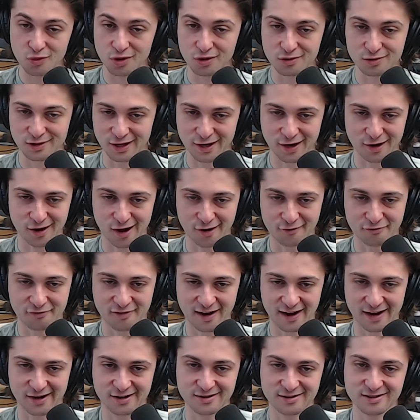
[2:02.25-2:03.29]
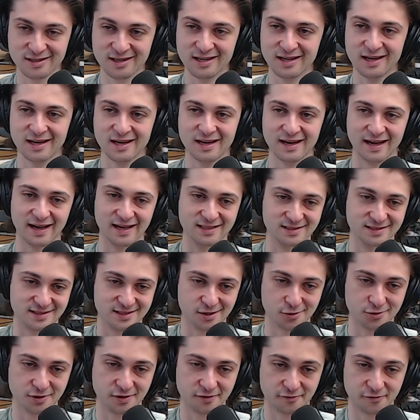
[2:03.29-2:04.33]
lit it on fire and
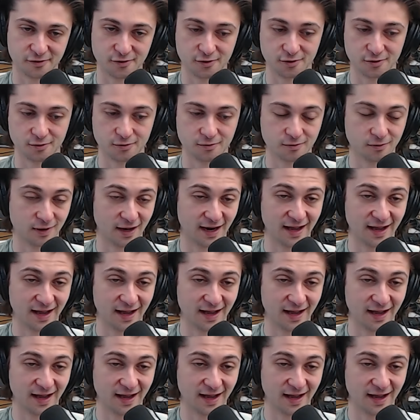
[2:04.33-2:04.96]
sold it for what